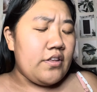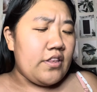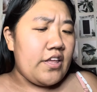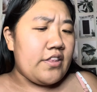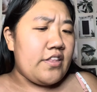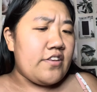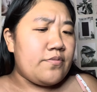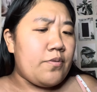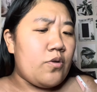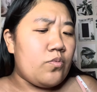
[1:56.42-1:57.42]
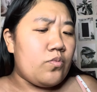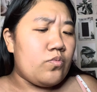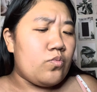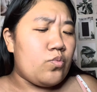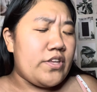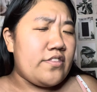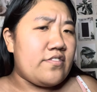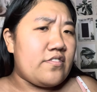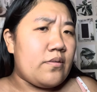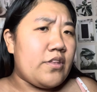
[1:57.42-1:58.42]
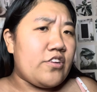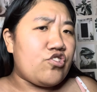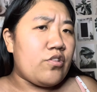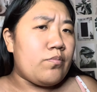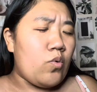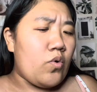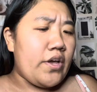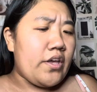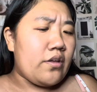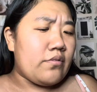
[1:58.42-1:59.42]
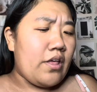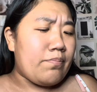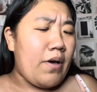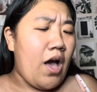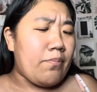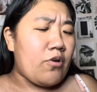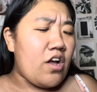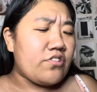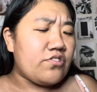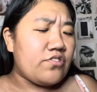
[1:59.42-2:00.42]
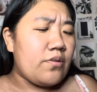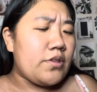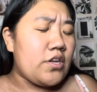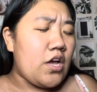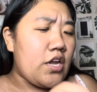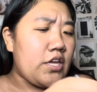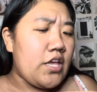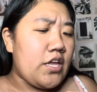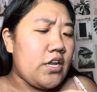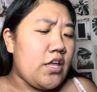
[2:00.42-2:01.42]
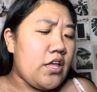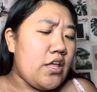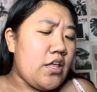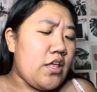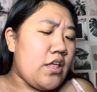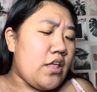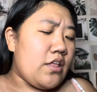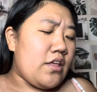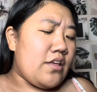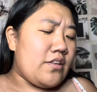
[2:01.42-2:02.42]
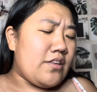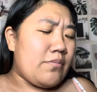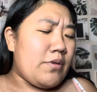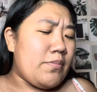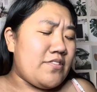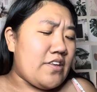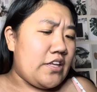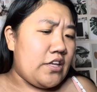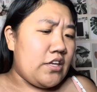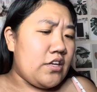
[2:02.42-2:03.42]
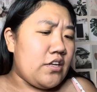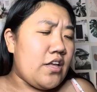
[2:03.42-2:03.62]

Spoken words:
like this, but with some like chamoy and like Pop Rocks or something on it, and like maybe tahine.